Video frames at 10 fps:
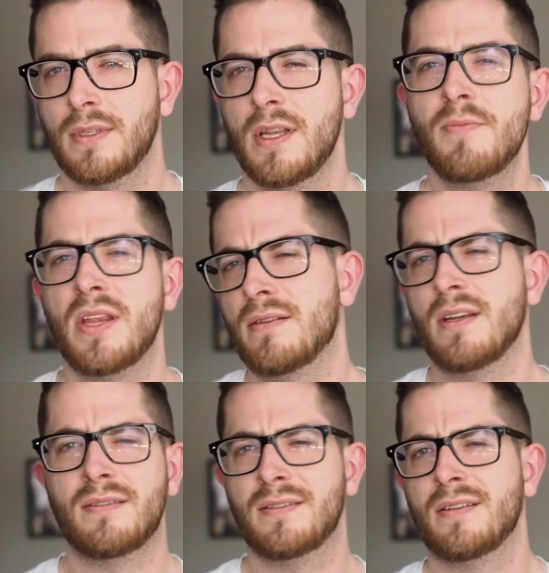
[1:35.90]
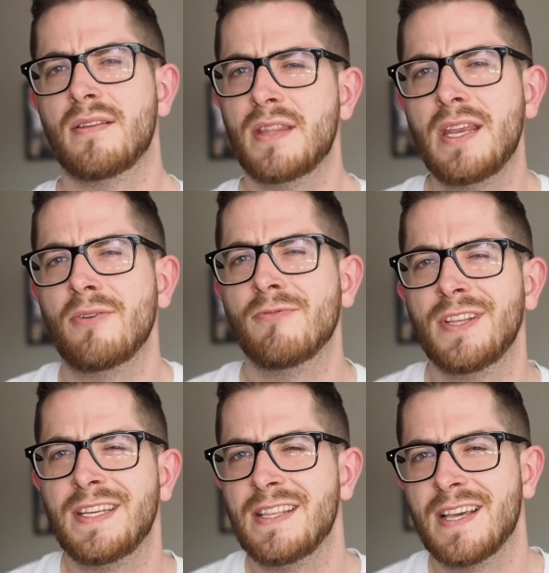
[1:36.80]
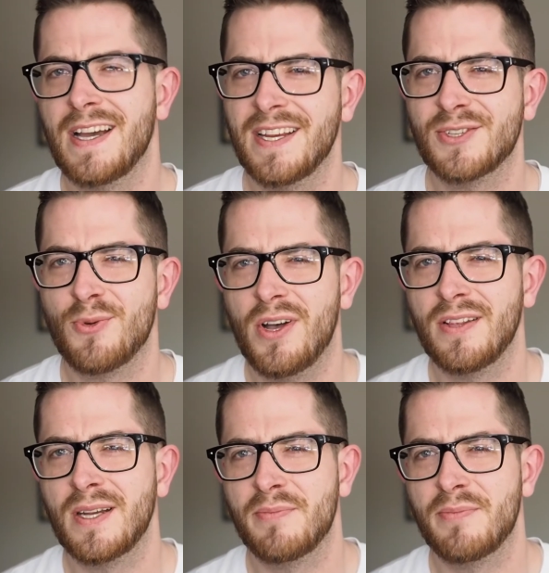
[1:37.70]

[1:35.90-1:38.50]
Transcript: and they didn't really need the highest quality,